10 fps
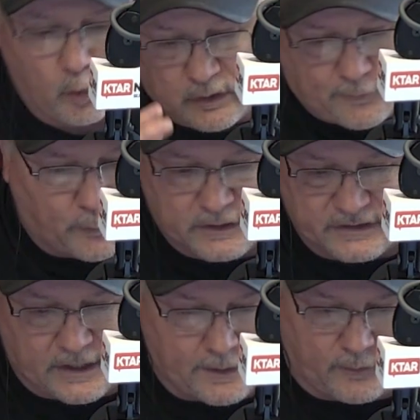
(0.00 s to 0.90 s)
different
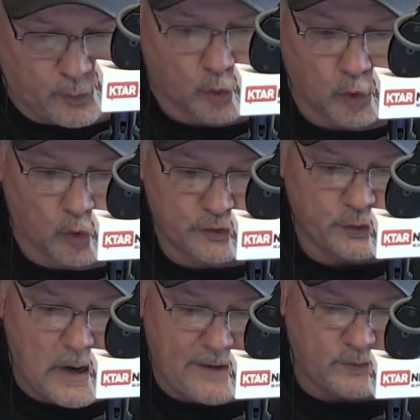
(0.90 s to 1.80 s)
set of rules you
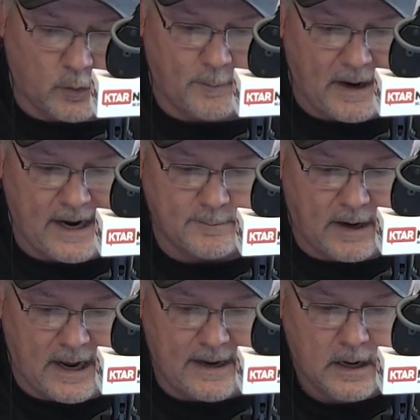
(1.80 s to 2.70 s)
have to abide
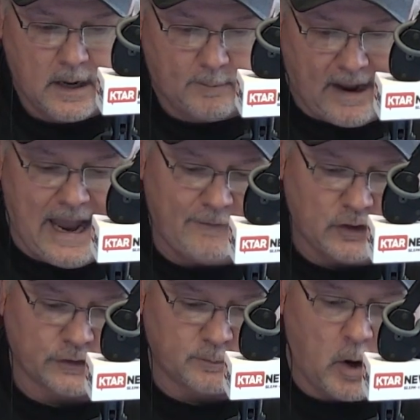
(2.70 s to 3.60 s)
by having
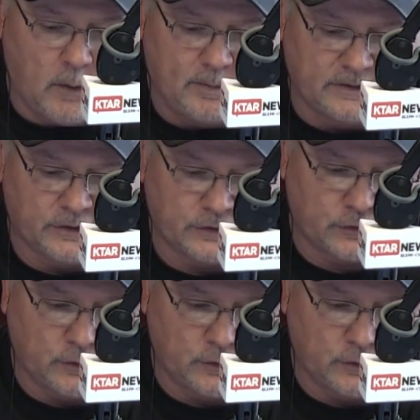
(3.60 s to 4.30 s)
a small business. So you've